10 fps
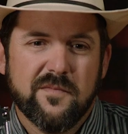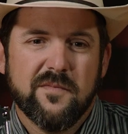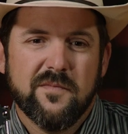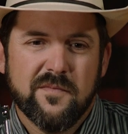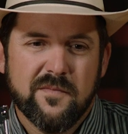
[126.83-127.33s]

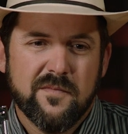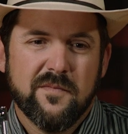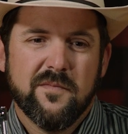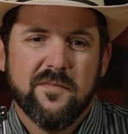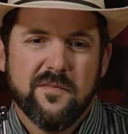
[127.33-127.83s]

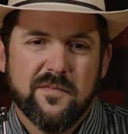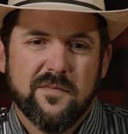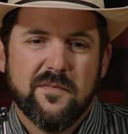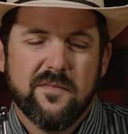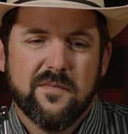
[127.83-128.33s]

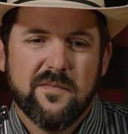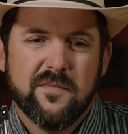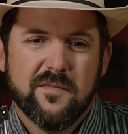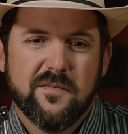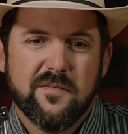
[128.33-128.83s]

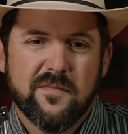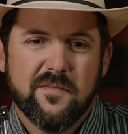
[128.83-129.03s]
No words are spoken by the person on screen.